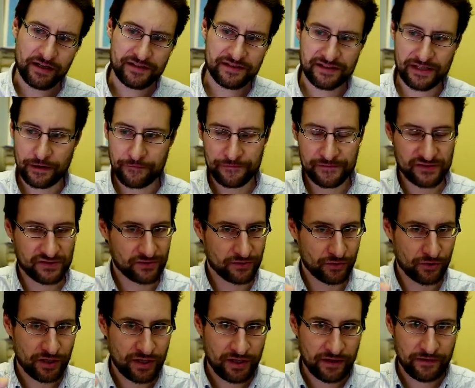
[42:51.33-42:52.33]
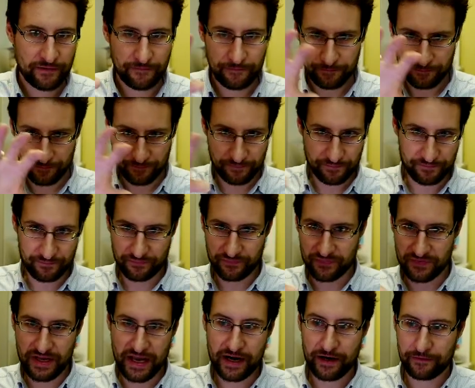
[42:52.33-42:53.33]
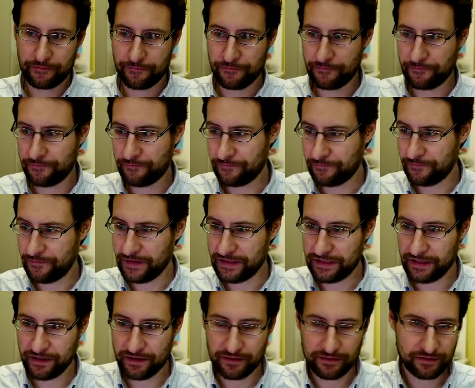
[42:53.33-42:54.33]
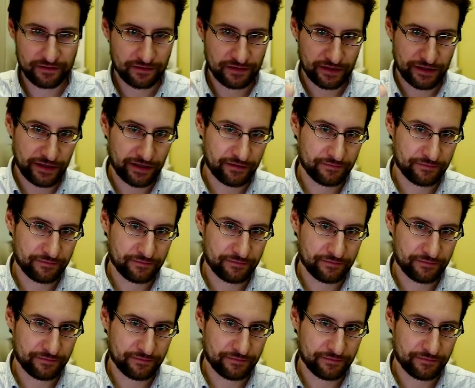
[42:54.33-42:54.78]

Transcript: stuff. So yeah, fitting,